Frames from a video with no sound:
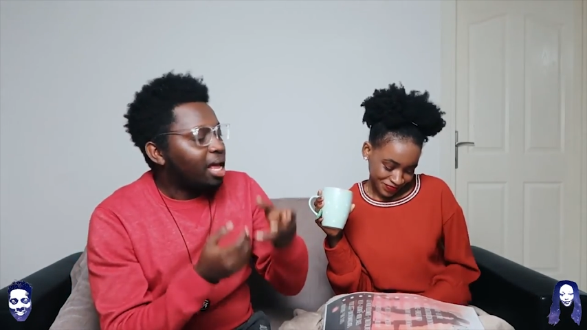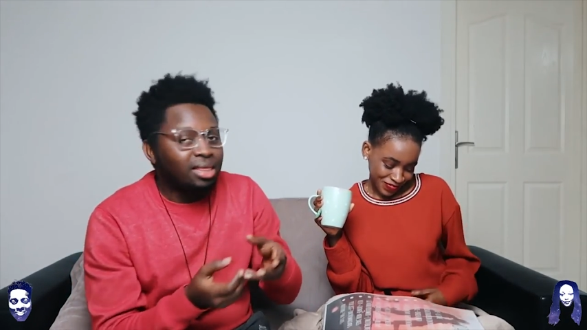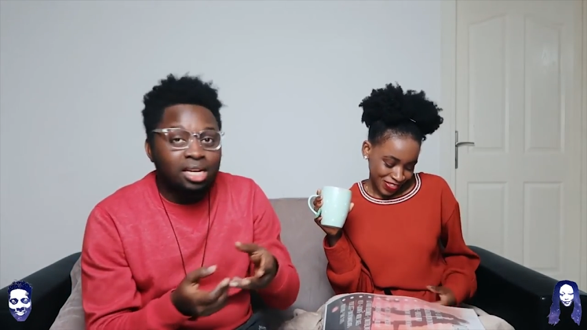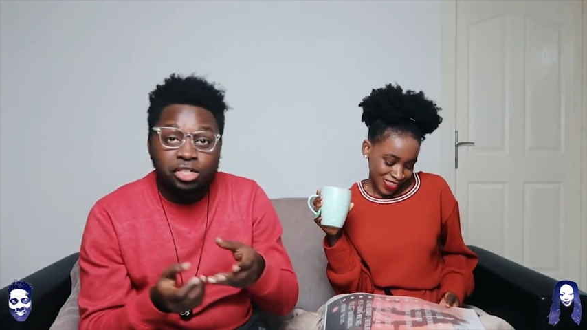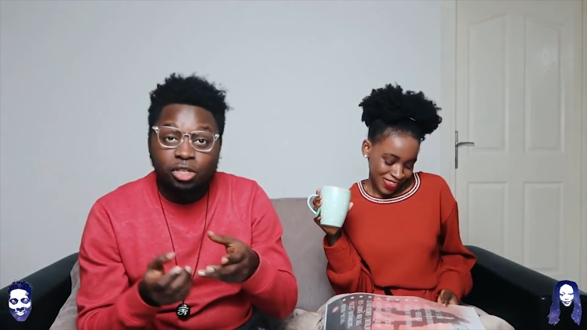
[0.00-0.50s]

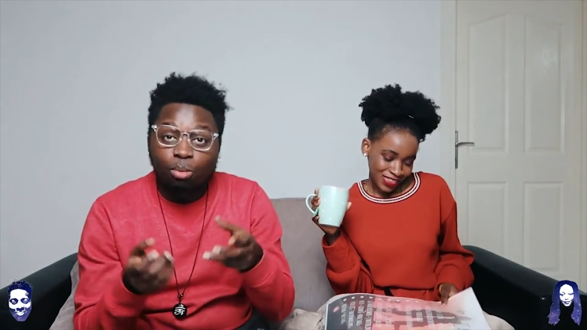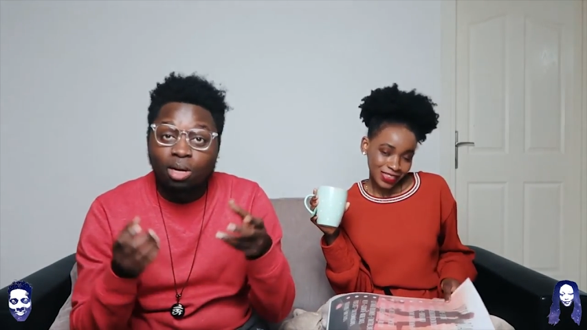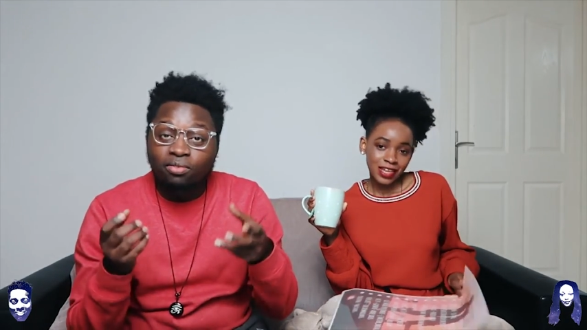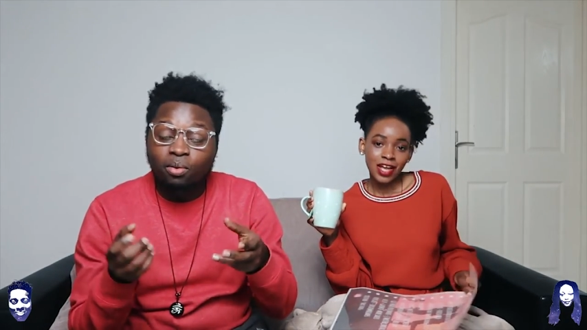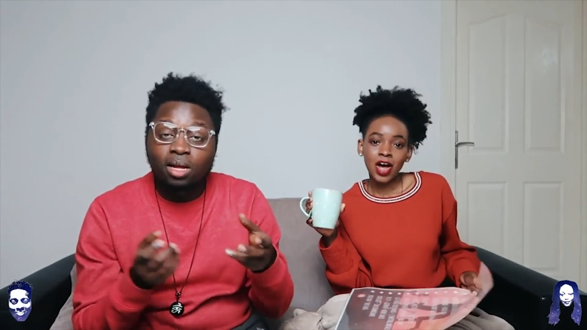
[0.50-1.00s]
Speaker 1: And then she
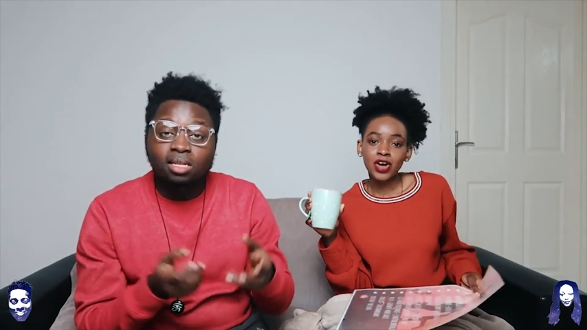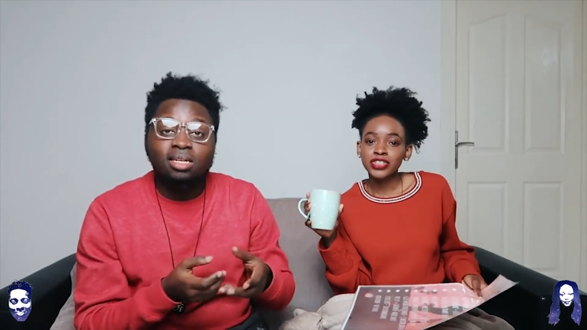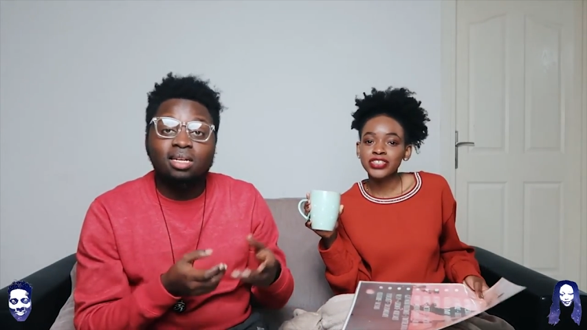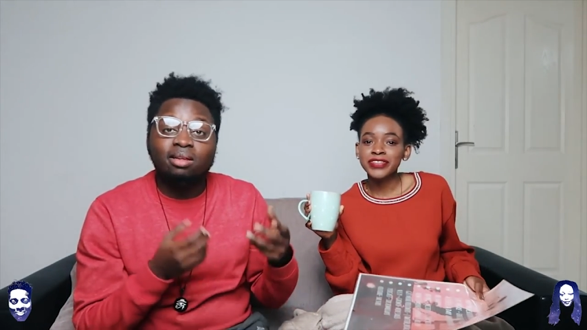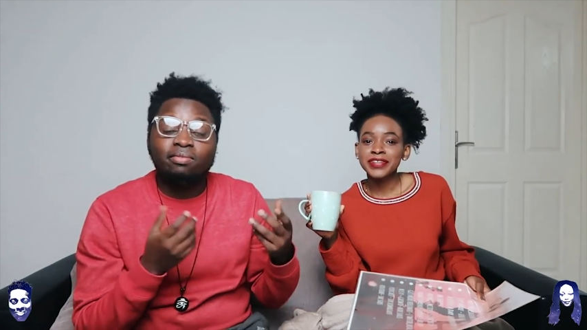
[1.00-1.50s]
normally
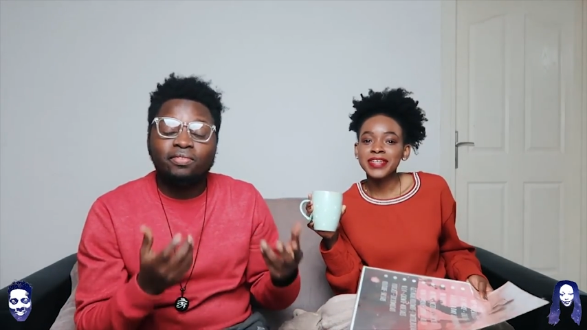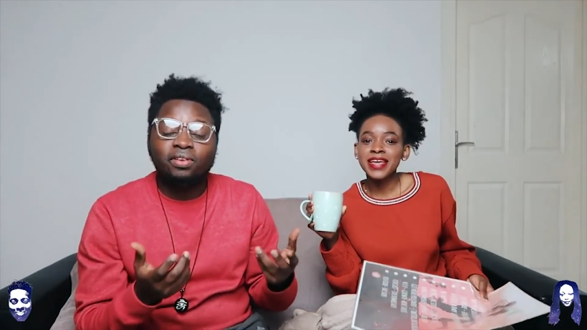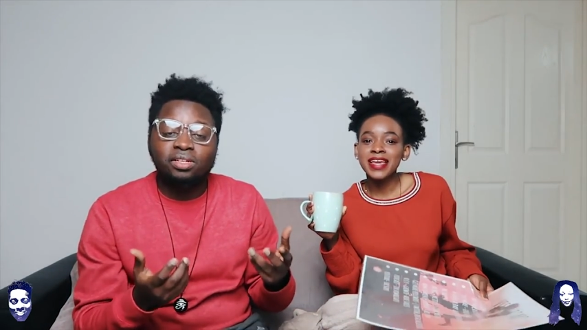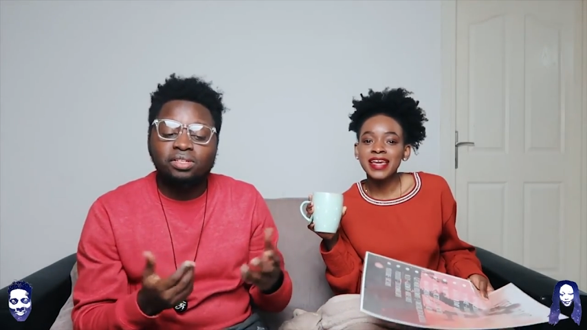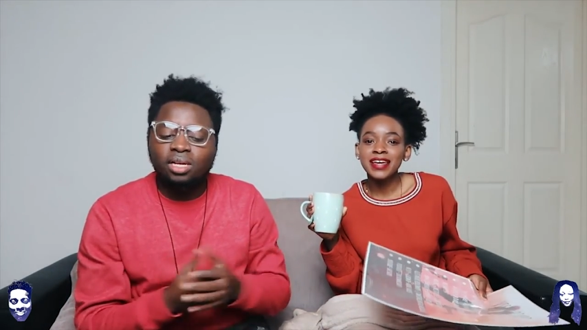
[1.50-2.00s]
forgets it in the, the
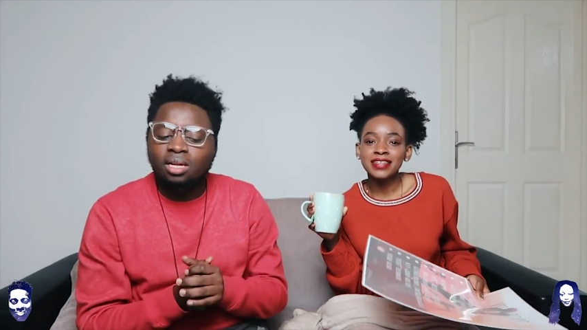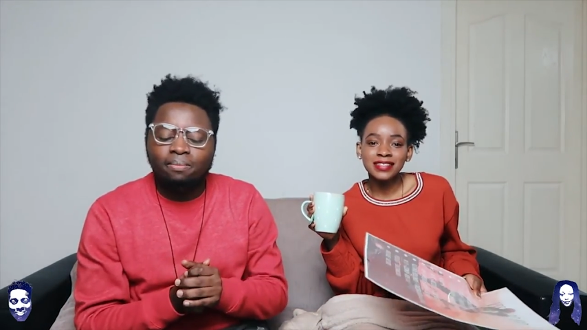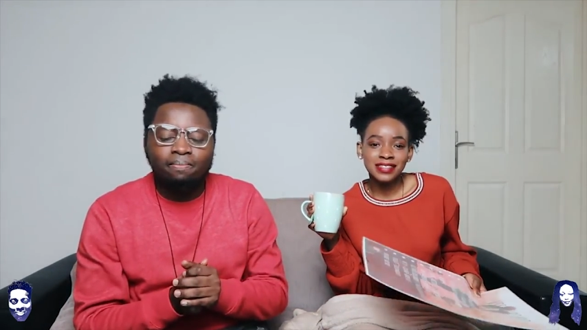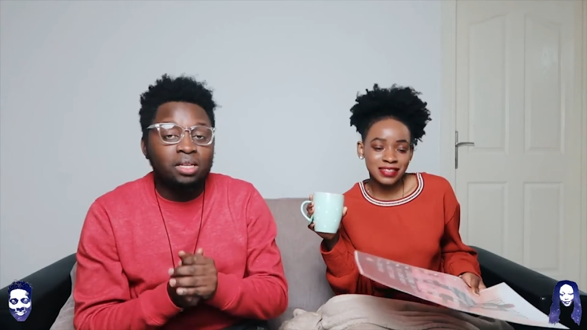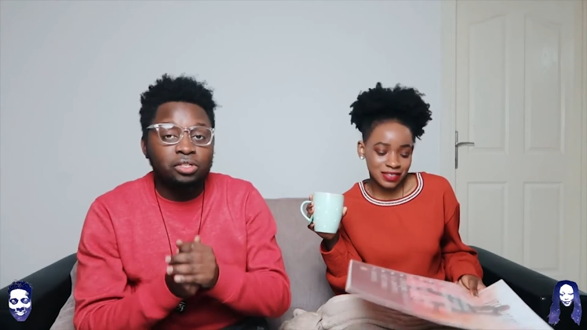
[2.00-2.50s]
fridge
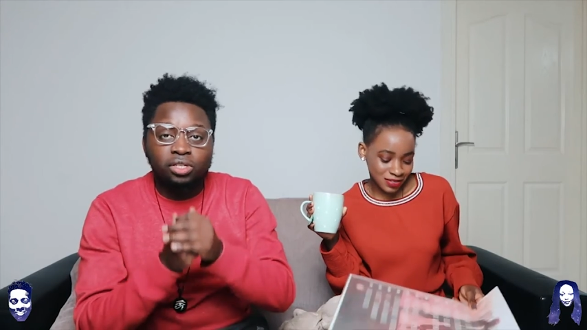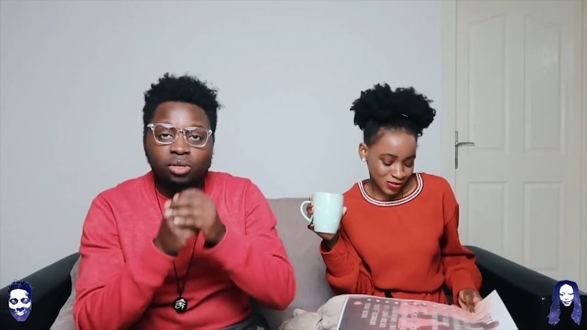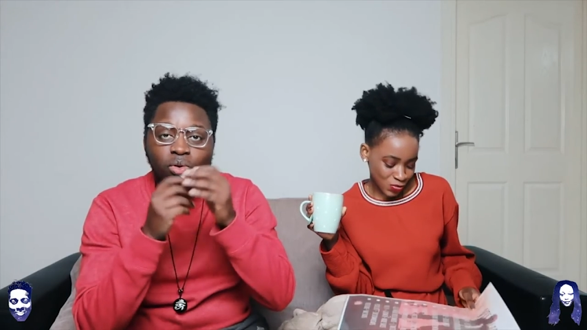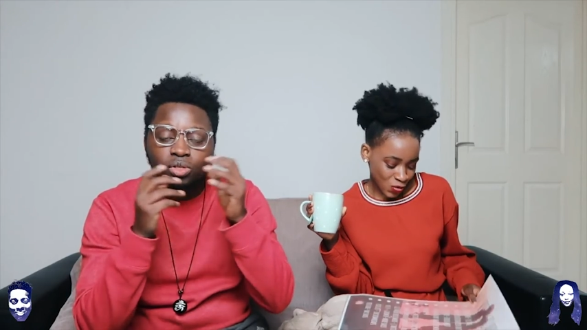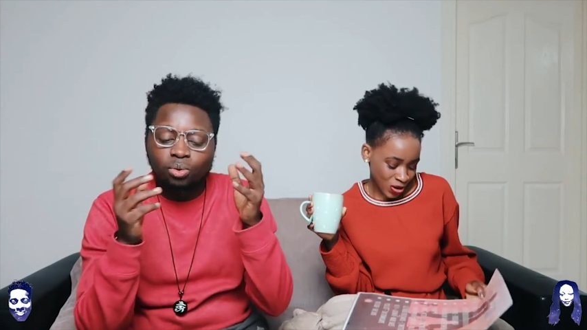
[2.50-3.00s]
and it
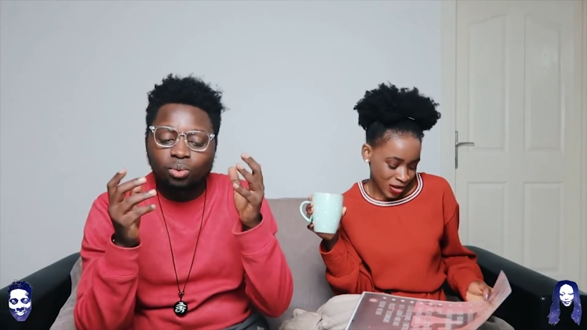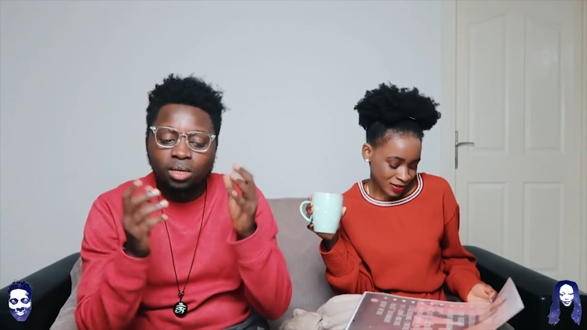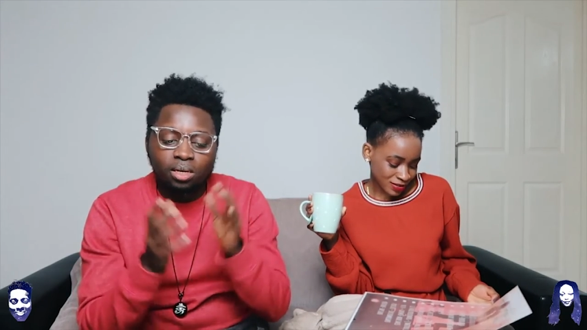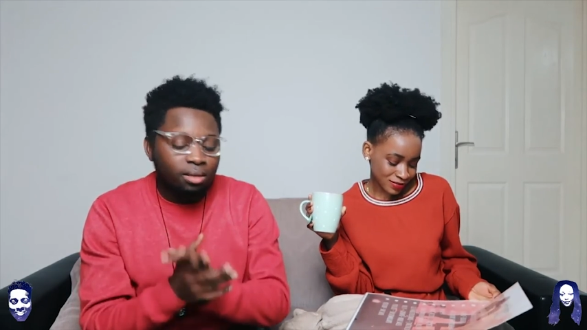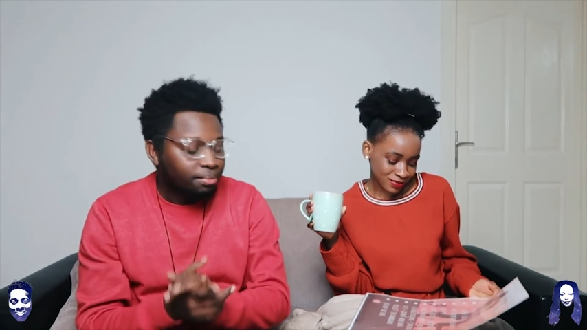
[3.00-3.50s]
just looks so
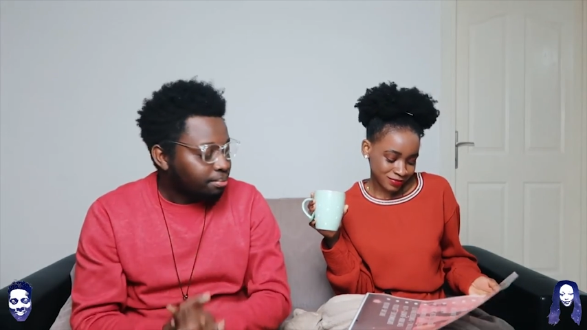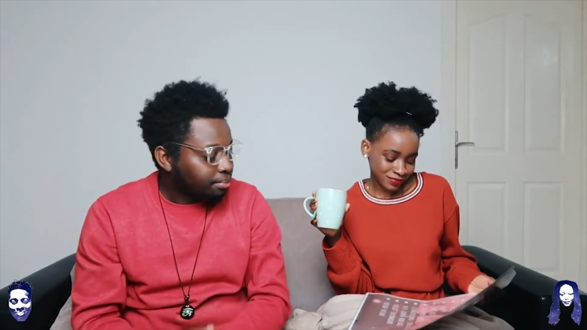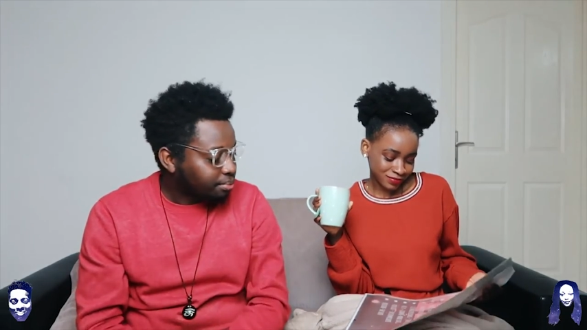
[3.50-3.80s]
weird.